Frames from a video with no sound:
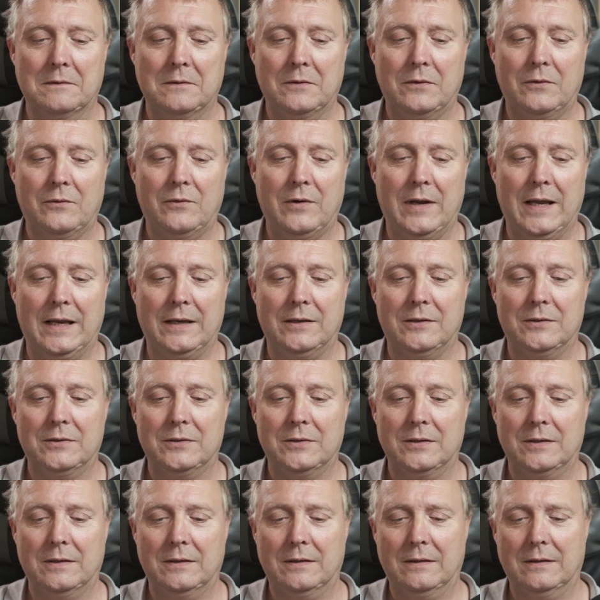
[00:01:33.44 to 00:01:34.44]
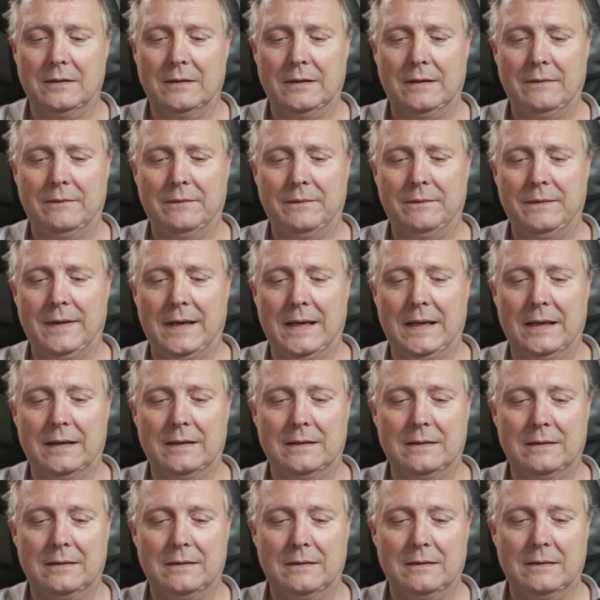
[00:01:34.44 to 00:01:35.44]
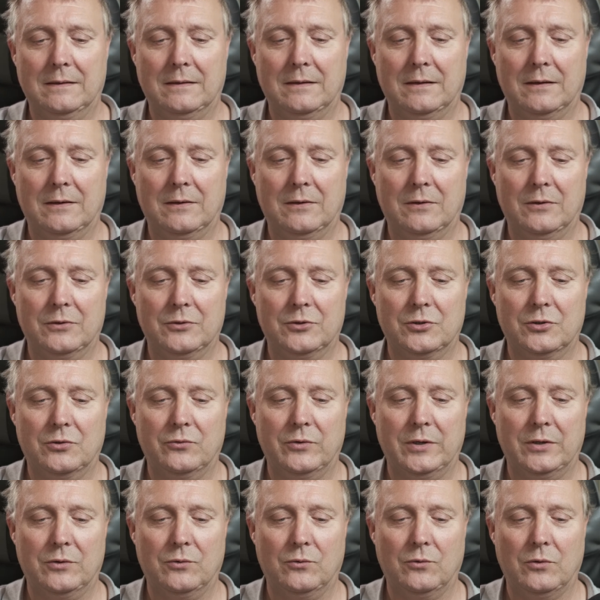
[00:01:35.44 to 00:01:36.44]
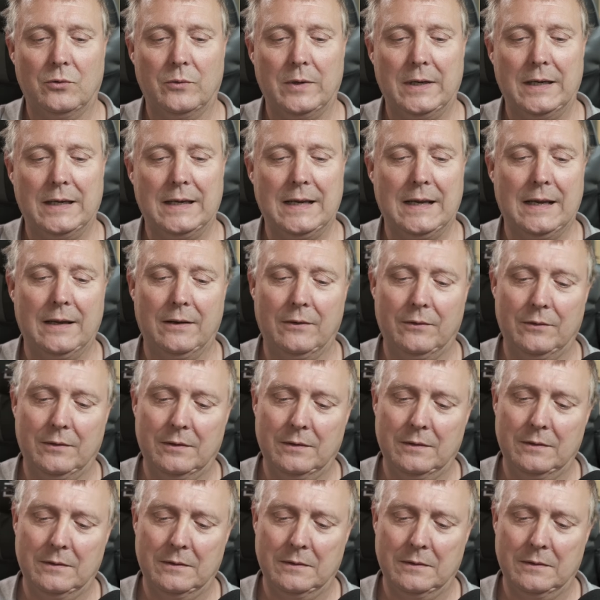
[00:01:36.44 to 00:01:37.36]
threads, and in fact I can't screw it all the way down